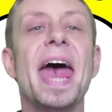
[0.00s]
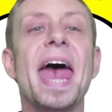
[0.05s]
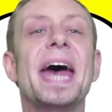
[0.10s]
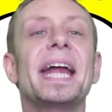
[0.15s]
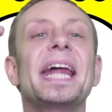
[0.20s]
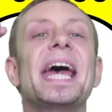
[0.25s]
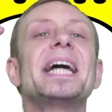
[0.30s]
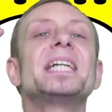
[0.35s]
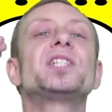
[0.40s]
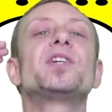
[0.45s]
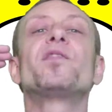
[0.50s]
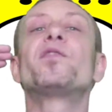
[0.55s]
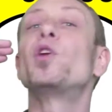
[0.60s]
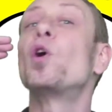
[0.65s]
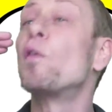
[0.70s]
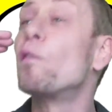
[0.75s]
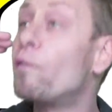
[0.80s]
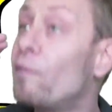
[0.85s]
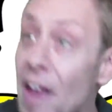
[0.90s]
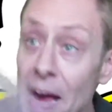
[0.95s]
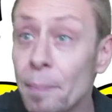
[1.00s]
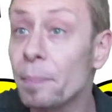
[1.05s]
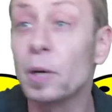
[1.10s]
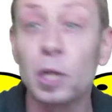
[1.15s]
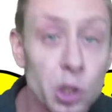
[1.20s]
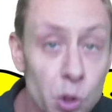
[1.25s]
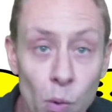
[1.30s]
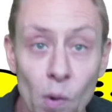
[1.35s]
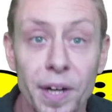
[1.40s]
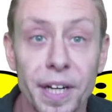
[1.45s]
and as of
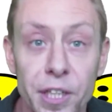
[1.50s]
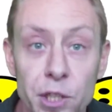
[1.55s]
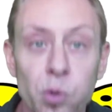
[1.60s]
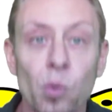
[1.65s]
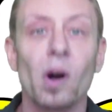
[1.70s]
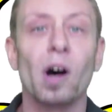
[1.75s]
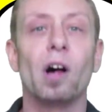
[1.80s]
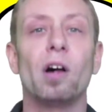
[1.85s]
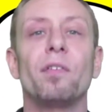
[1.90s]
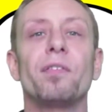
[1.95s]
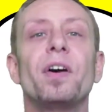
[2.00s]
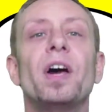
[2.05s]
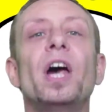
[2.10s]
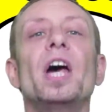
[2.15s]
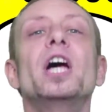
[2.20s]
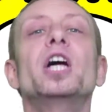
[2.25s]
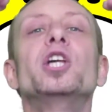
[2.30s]
November 2012,